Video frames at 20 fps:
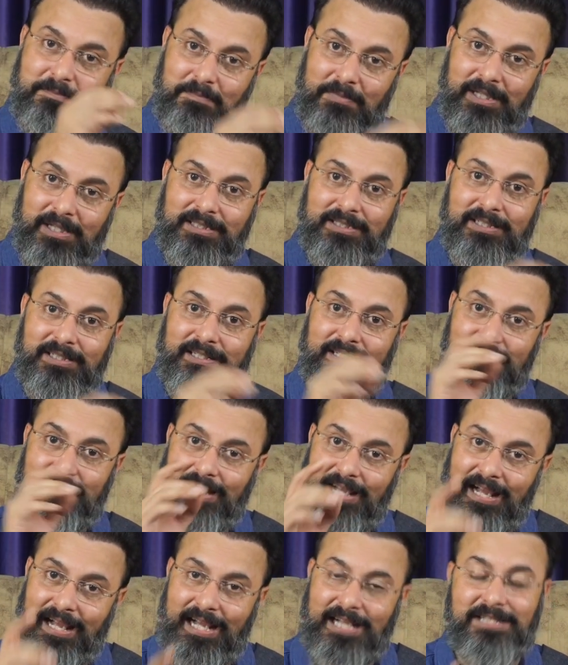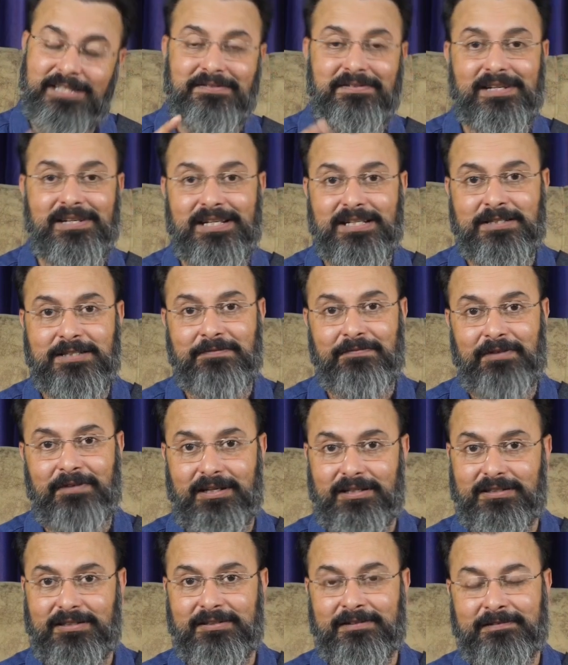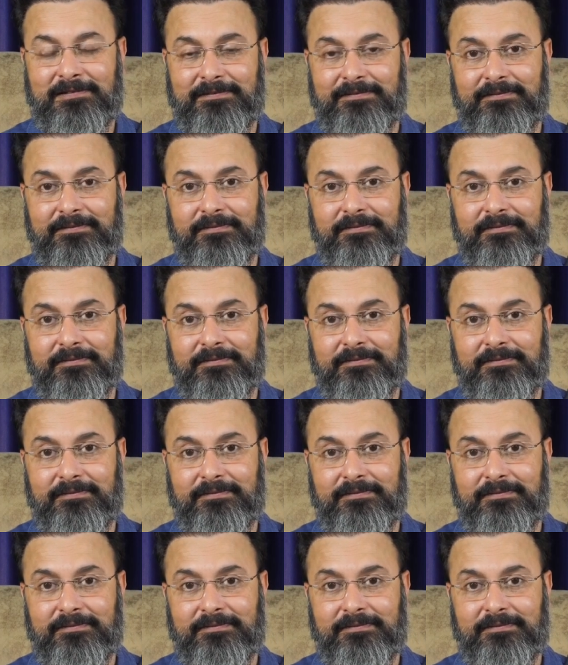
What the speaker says: mother as well as father.